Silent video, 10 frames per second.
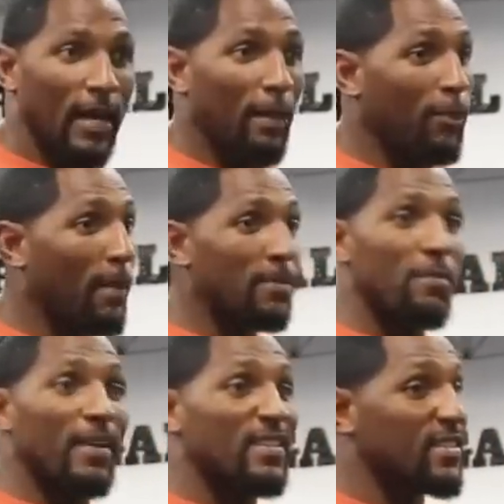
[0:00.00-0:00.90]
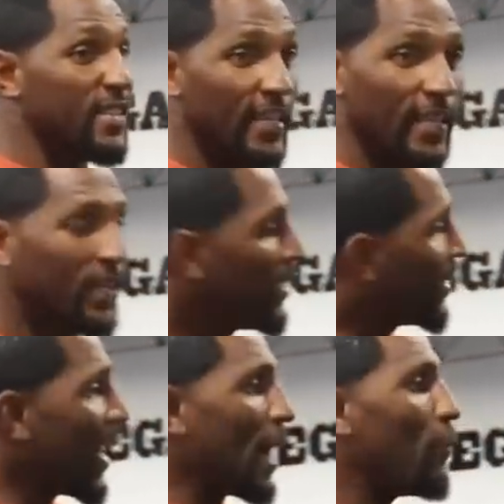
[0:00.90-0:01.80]
I promised my city
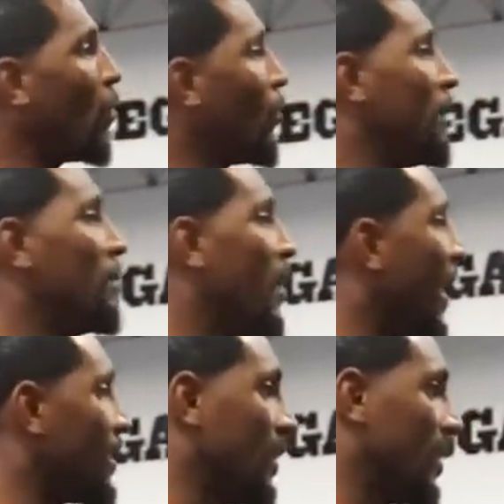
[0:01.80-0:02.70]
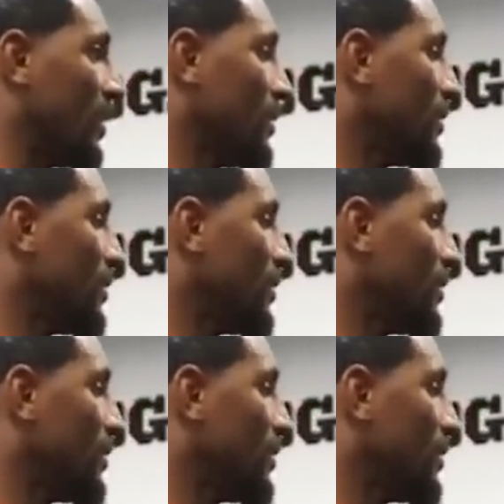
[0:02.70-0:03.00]
that I won't be back there.